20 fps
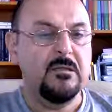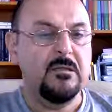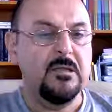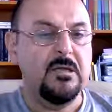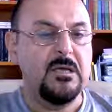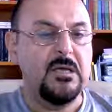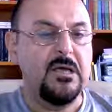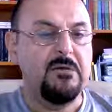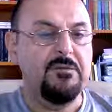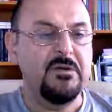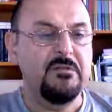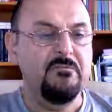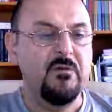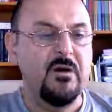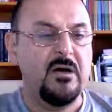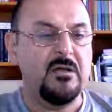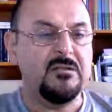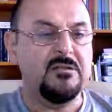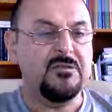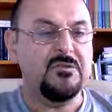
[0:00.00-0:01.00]
even
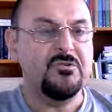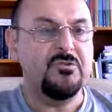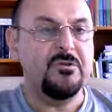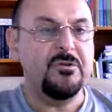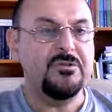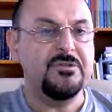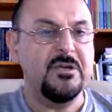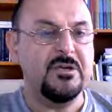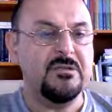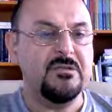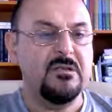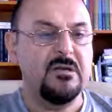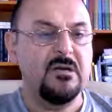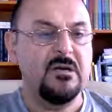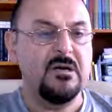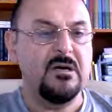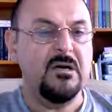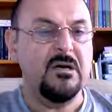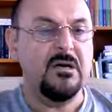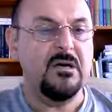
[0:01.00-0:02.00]
ones. So just
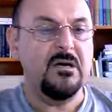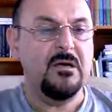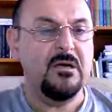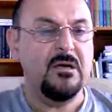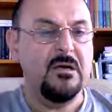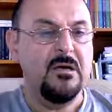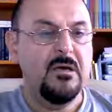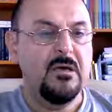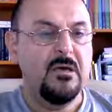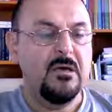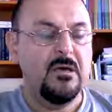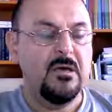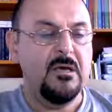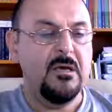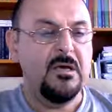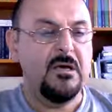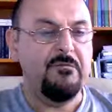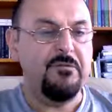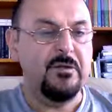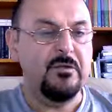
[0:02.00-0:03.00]

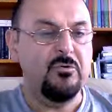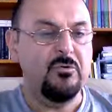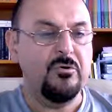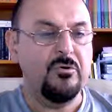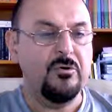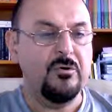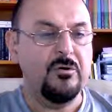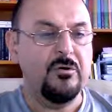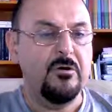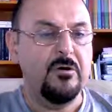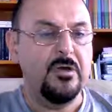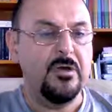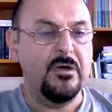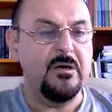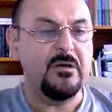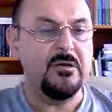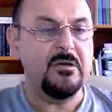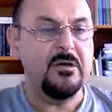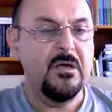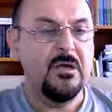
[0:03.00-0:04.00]
have a look
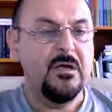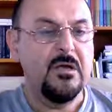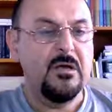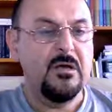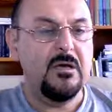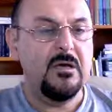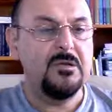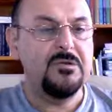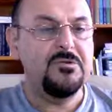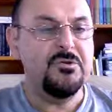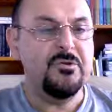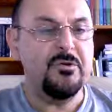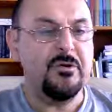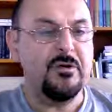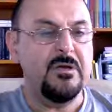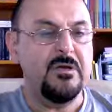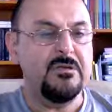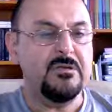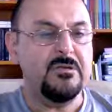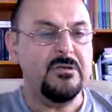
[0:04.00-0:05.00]
here. 0
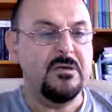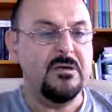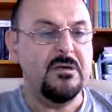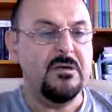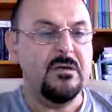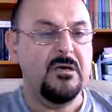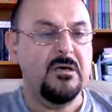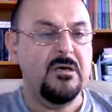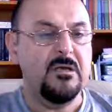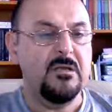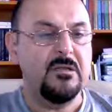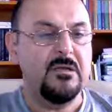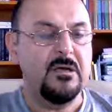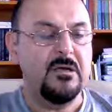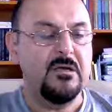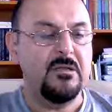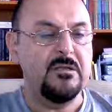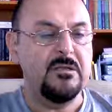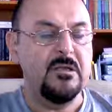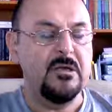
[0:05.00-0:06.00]
is
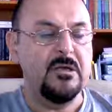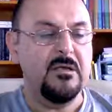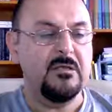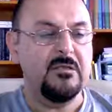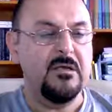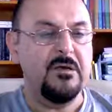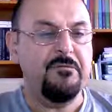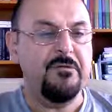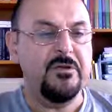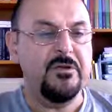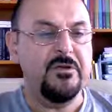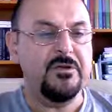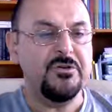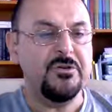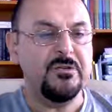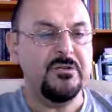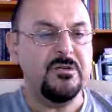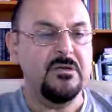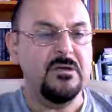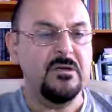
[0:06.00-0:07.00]
in
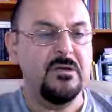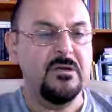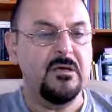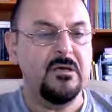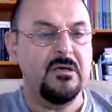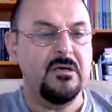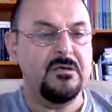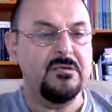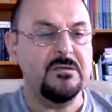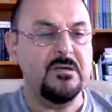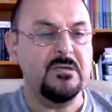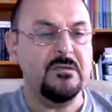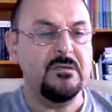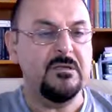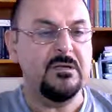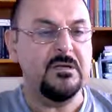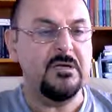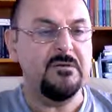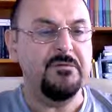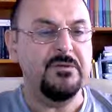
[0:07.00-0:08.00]
definition is an
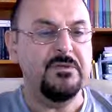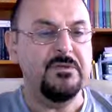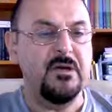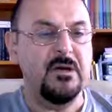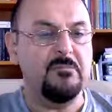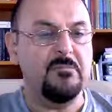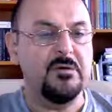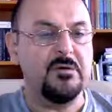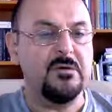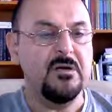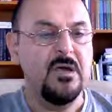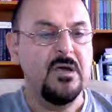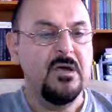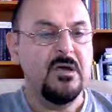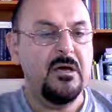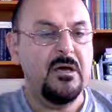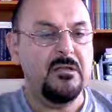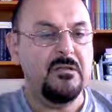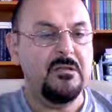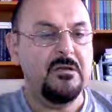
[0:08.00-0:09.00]
even number,
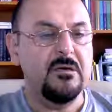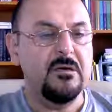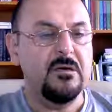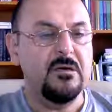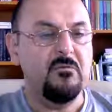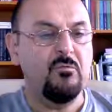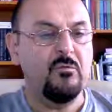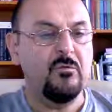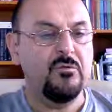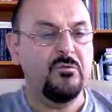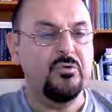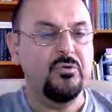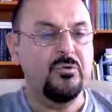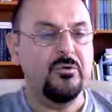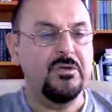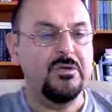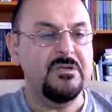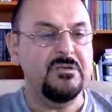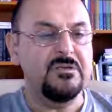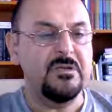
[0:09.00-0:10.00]
and 2
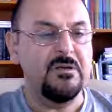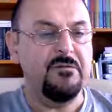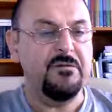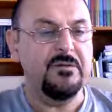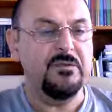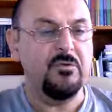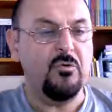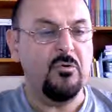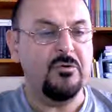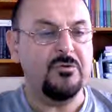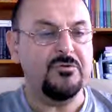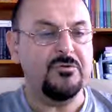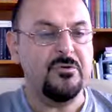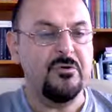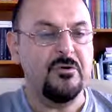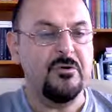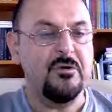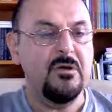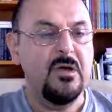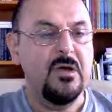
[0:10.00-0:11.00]
is even
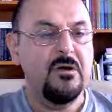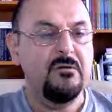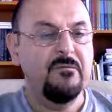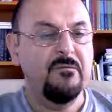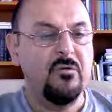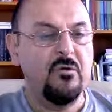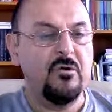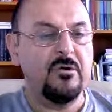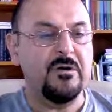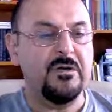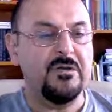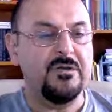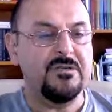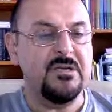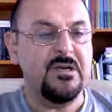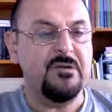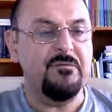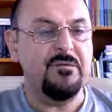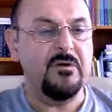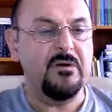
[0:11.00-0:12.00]
also, 4 is
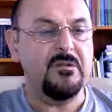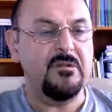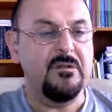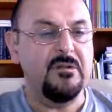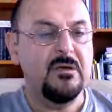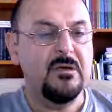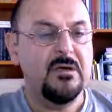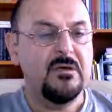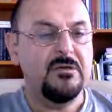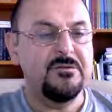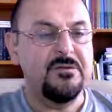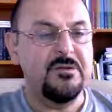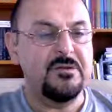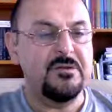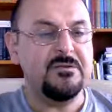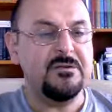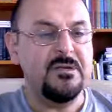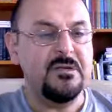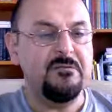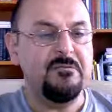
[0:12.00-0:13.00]
even,
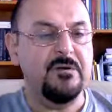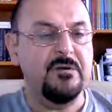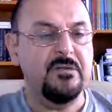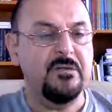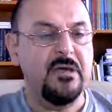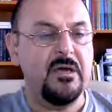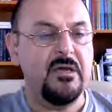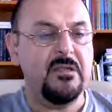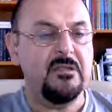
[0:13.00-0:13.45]
6 even, and